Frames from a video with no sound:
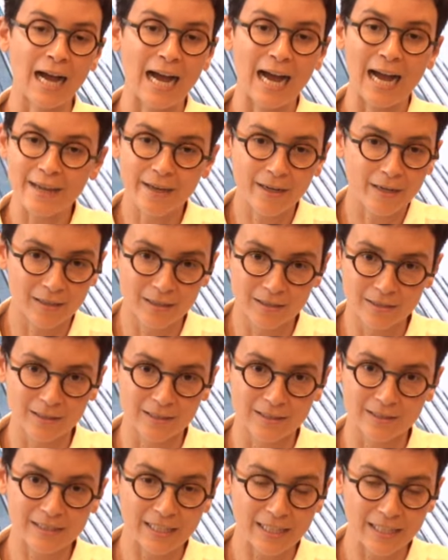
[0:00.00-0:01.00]
icon,
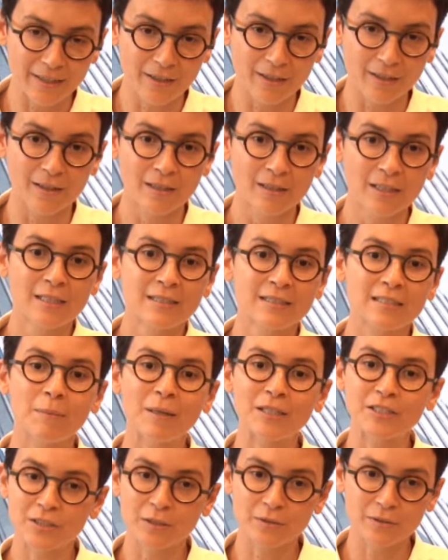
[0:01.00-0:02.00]
a singer,
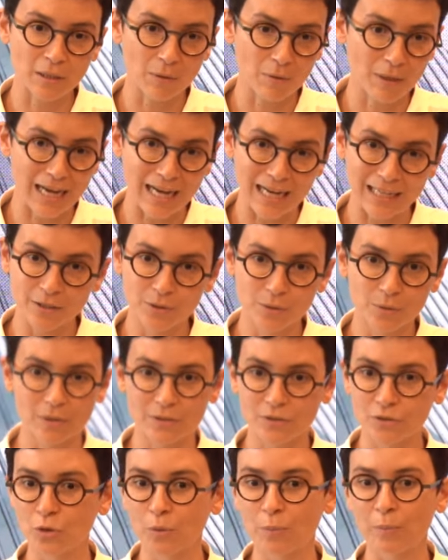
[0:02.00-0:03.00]
Sebastião Salgado,
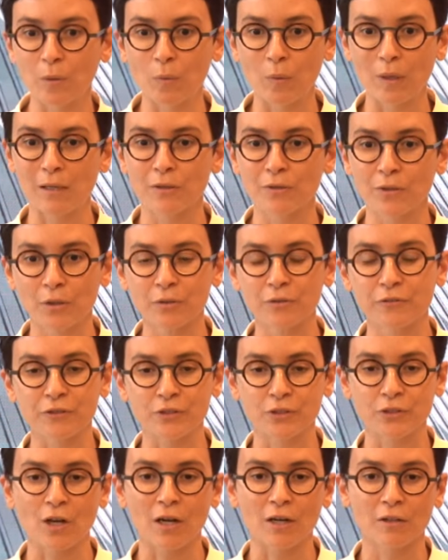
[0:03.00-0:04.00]
a super well-known
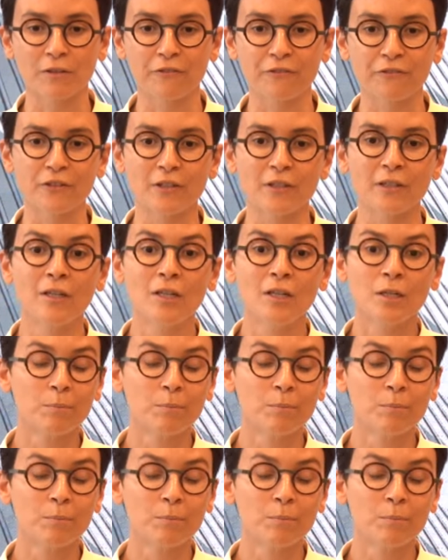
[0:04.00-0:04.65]
photographer,